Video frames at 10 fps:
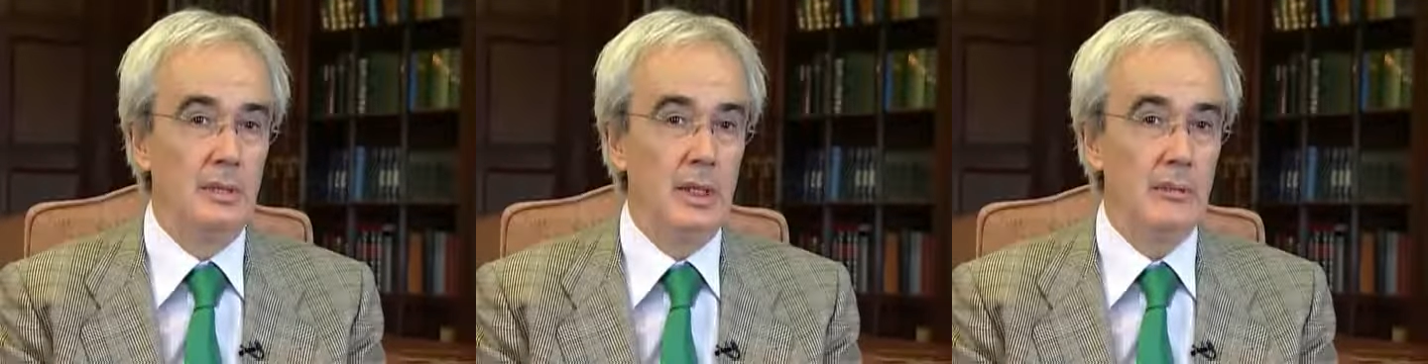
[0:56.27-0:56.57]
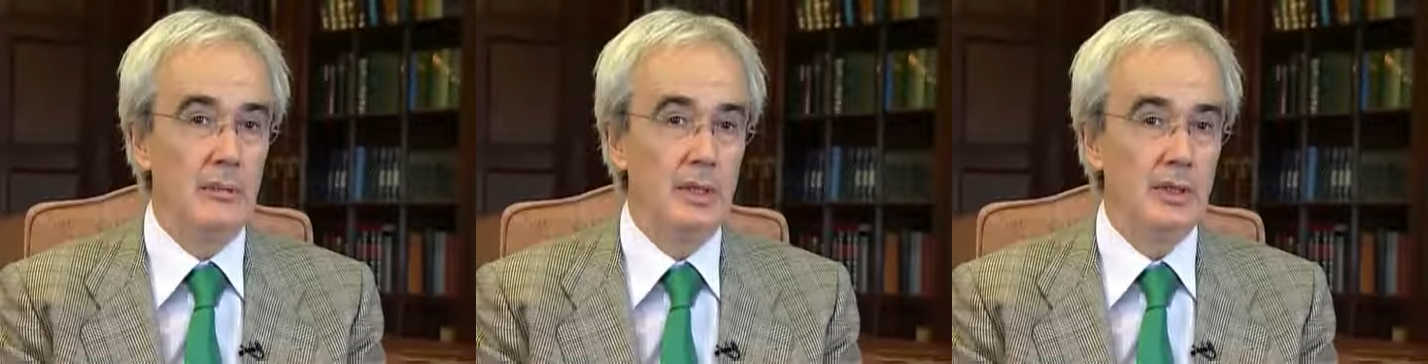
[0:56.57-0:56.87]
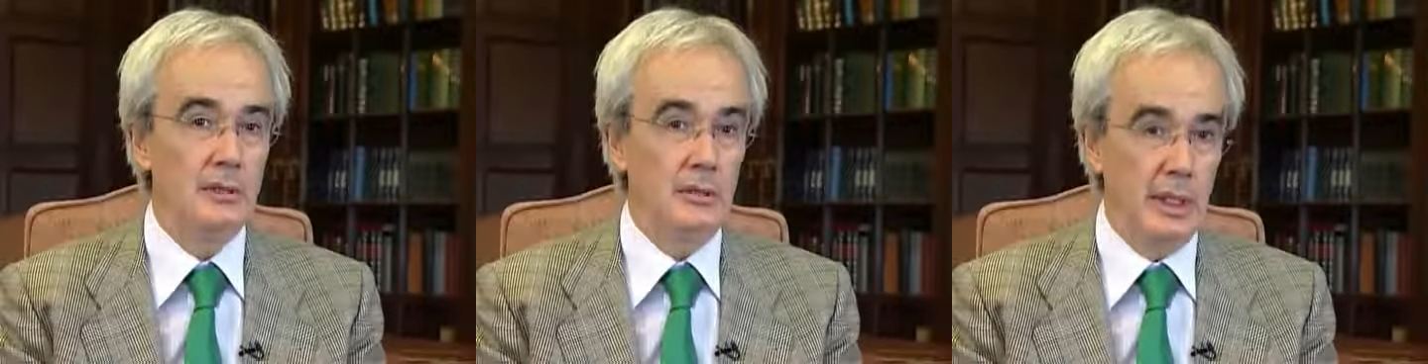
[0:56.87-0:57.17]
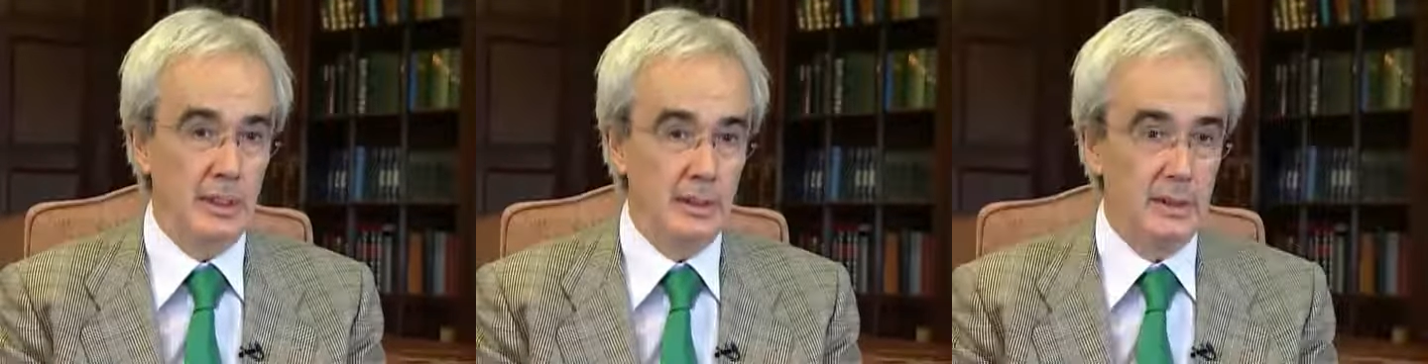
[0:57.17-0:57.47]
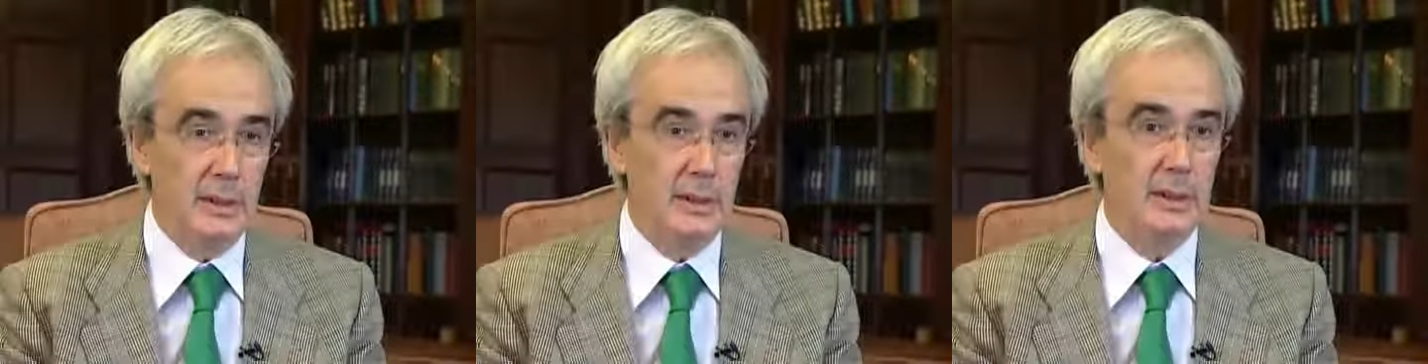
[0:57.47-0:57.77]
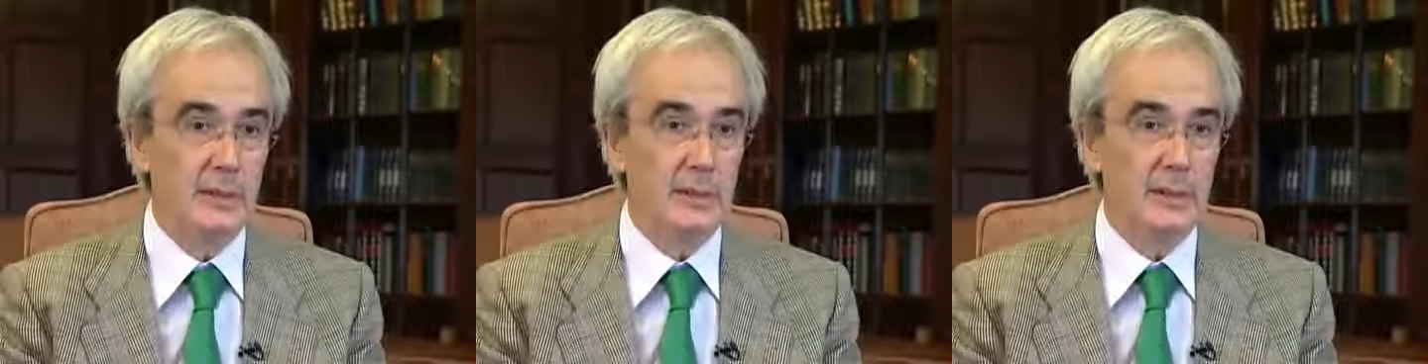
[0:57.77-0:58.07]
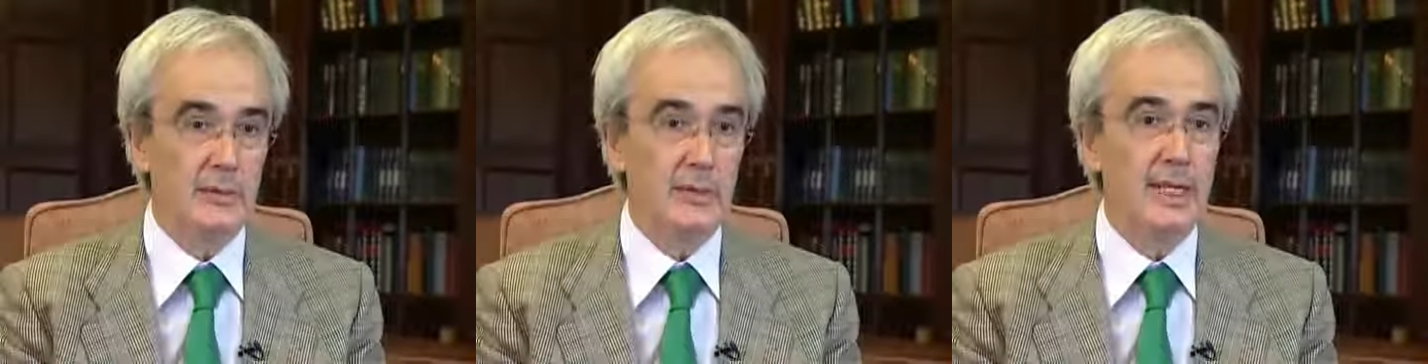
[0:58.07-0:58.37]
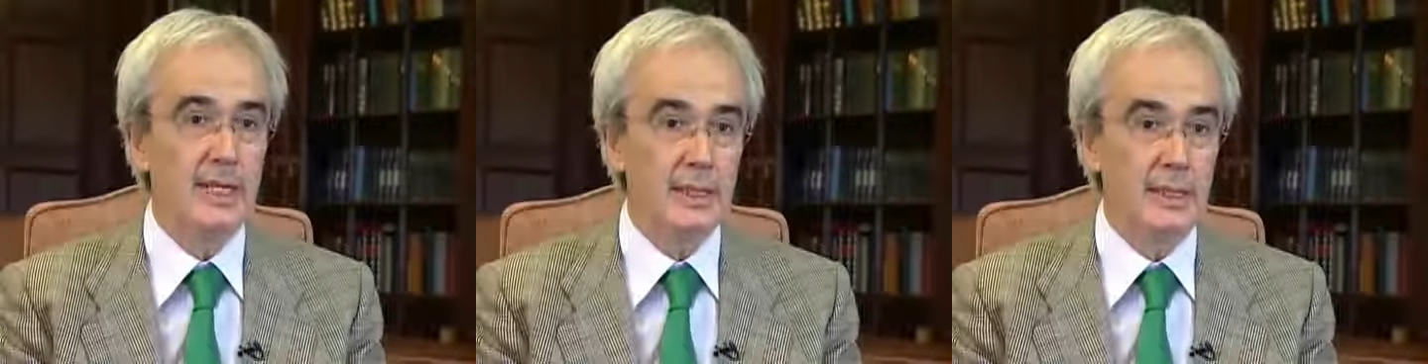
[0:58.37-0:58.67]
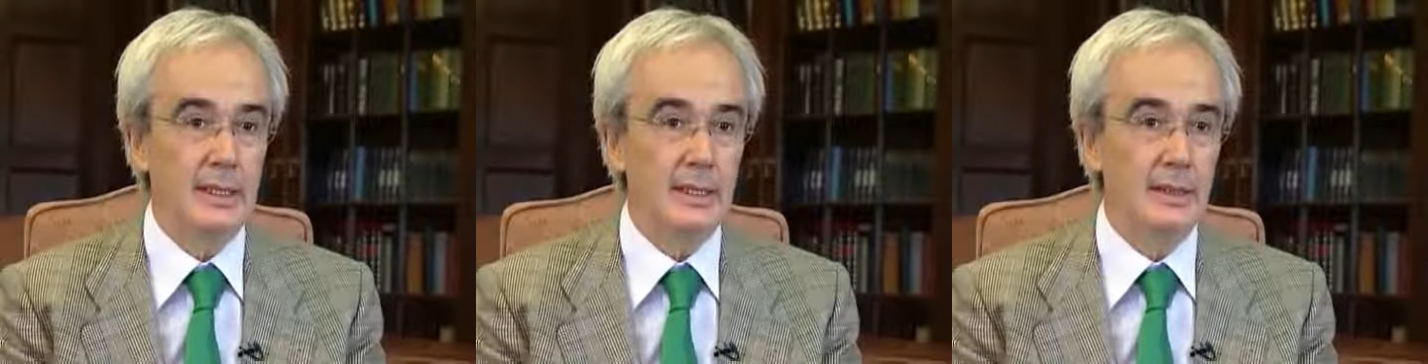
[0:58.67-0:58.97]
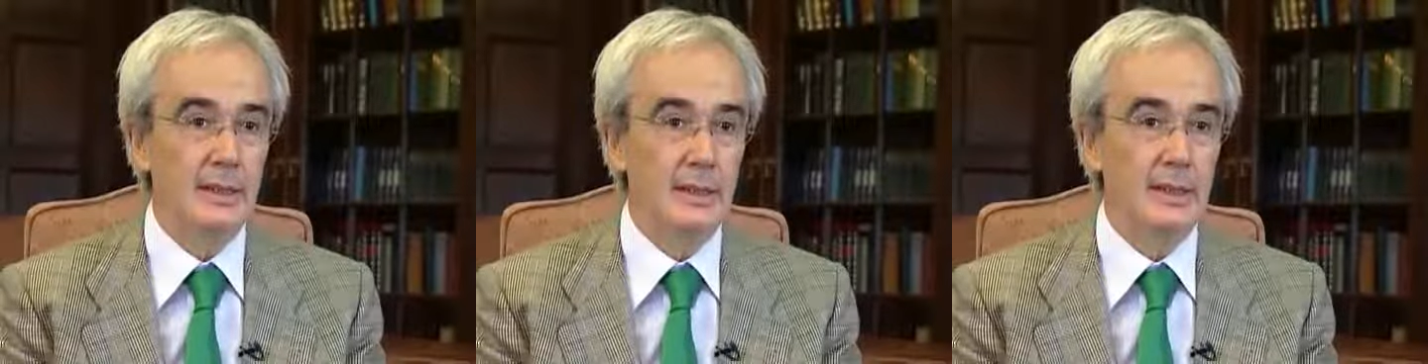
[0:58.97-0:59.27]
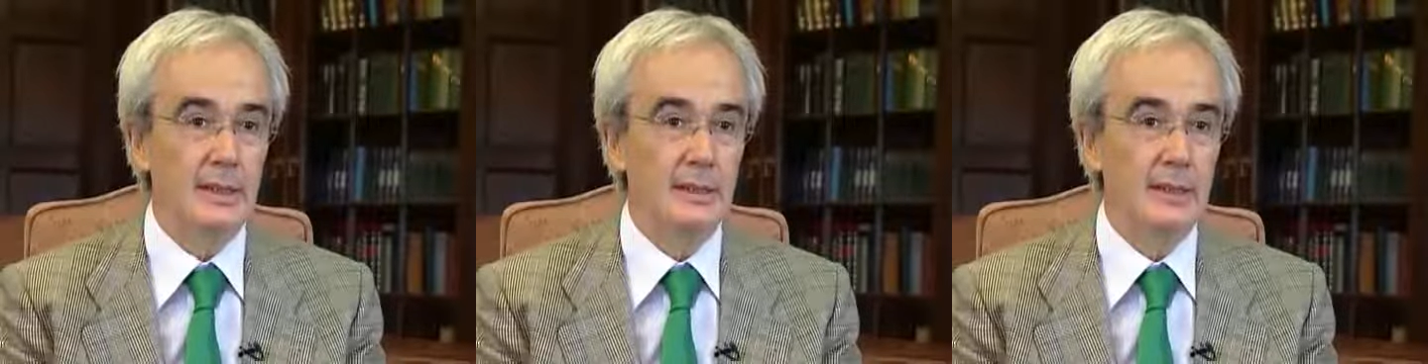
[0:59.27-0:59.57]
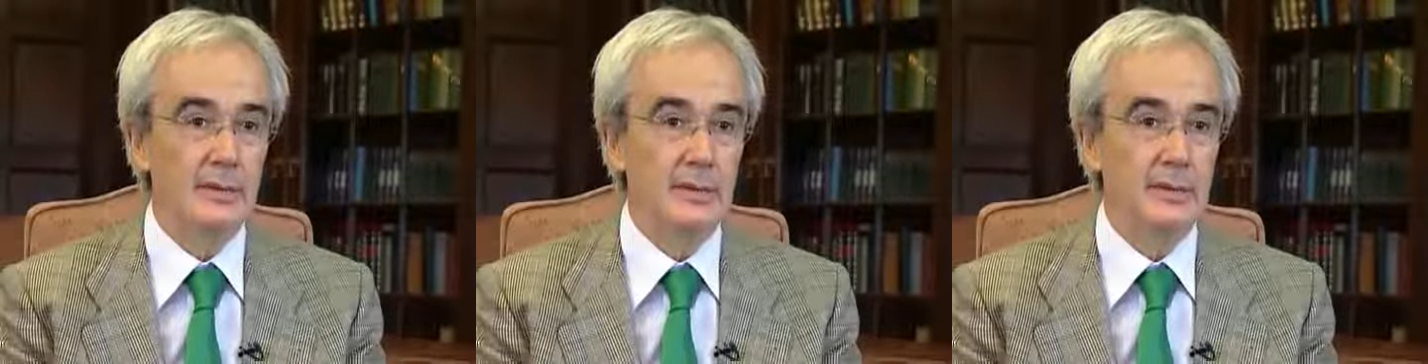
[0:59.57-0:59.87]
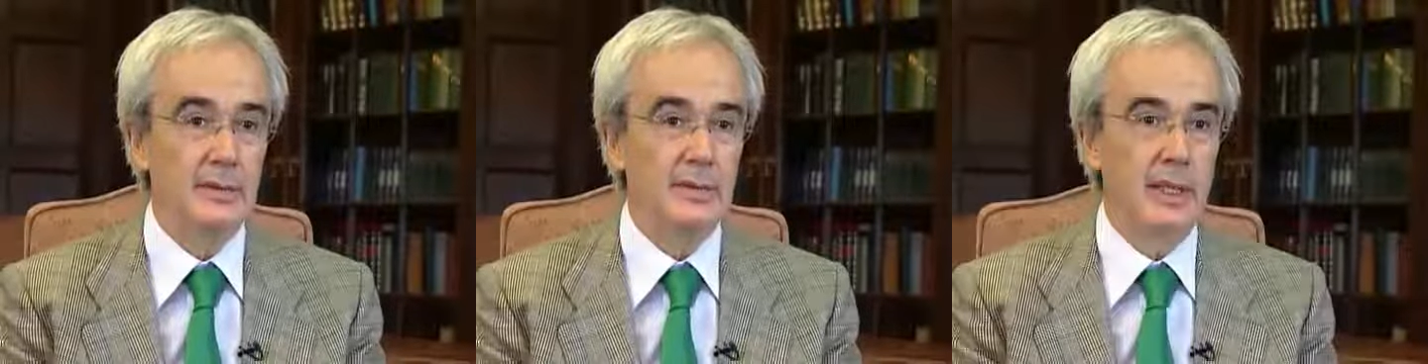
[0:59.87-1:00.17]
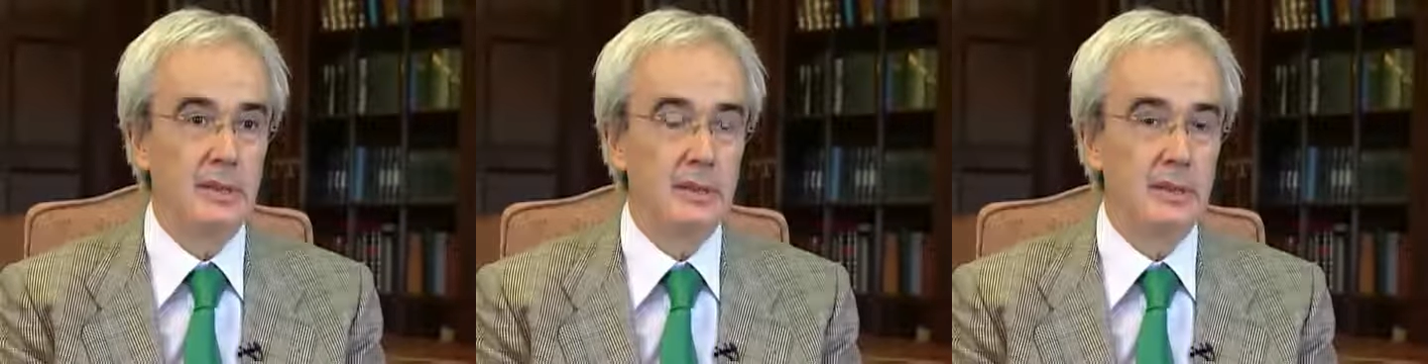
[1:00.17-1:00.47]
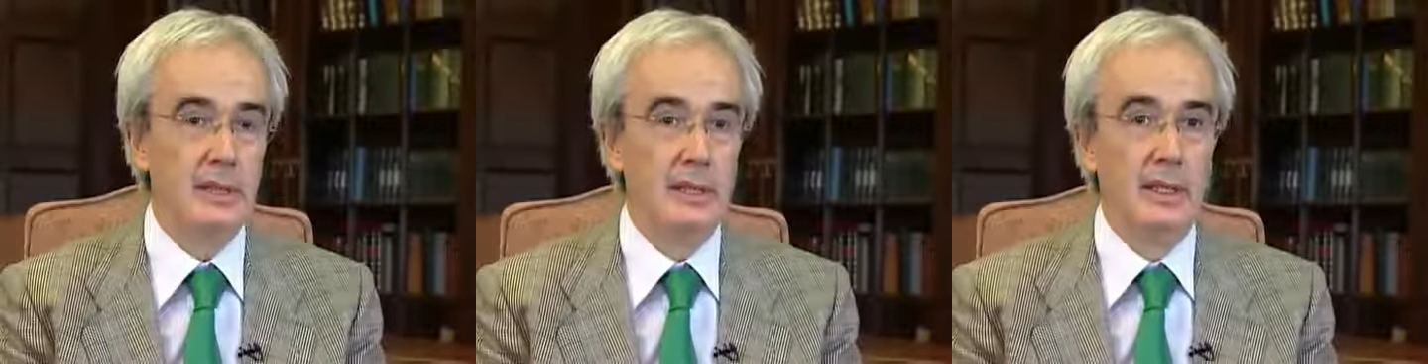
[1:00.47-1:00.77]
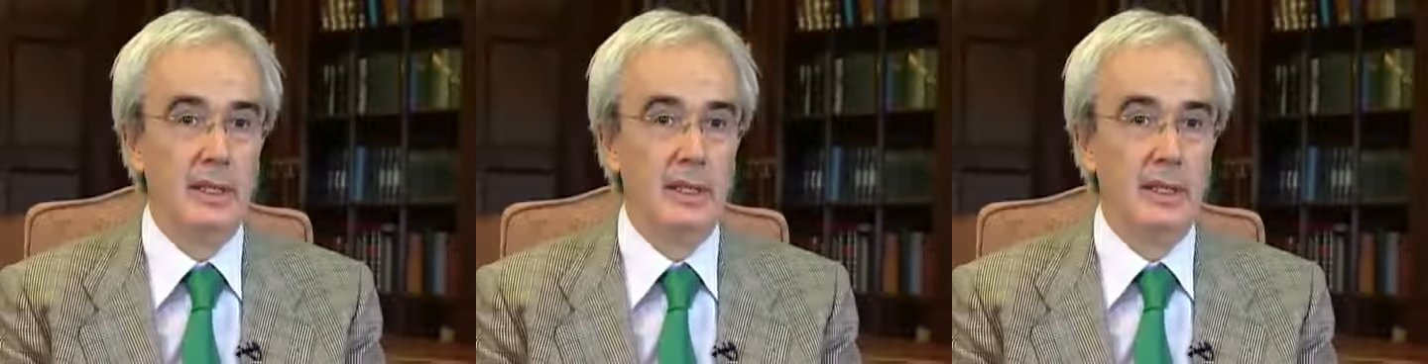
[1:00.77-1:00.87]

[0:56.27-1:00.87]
being more strict in the control of classical cardiovascular risk factors,